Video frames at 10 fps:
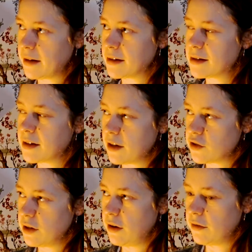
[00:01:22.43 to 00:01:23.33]
and such
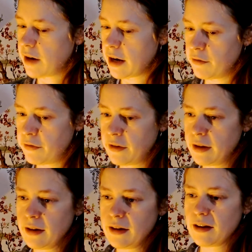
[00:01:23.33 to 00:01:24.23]
a lot of kind of
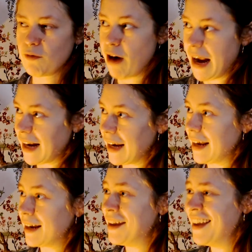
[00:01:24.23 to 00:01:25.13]

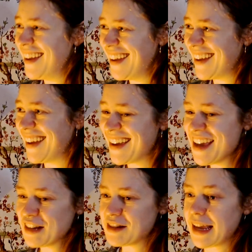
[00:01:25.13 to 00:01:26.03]
wrangling
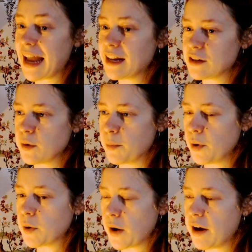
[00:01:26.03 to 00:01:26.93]
to get it to a
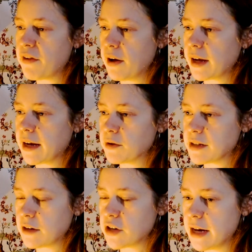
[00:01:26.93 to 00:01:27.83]
point where I felt like it was
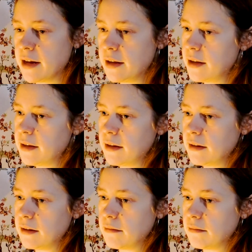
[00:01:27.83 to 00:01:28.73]
actually
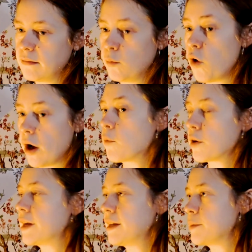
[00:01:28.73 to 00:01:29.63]
what I wanted it to